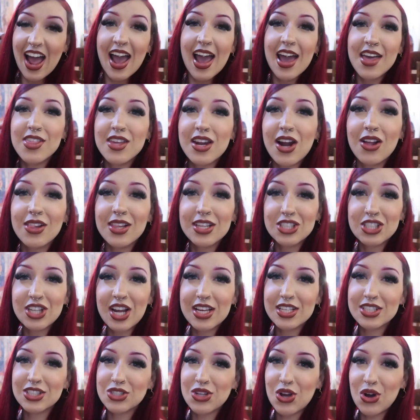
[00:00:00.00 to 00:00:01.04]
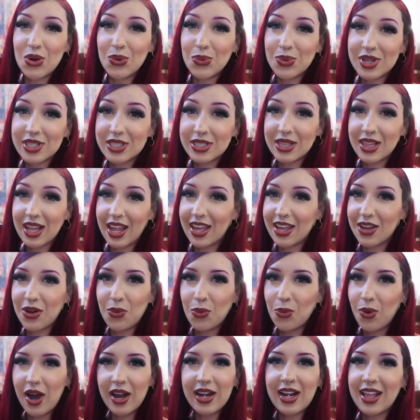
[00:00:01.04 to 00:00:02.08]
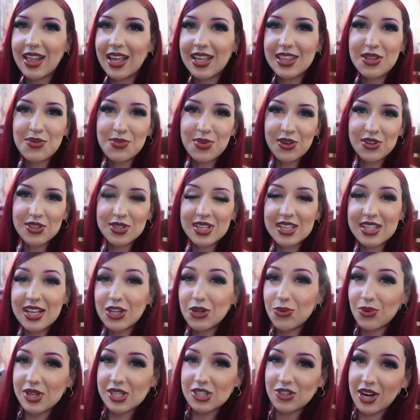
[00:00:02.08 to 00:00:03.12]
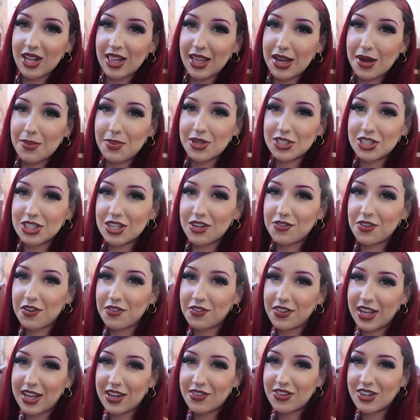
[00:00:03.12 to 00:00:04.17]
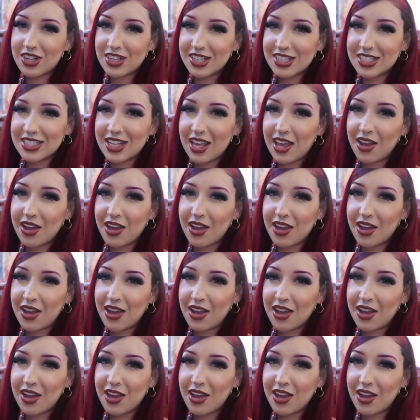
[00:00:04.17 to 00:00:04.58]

and then I'll let you guys know what like wine I like the most because I do want to try like a bunch of different flavors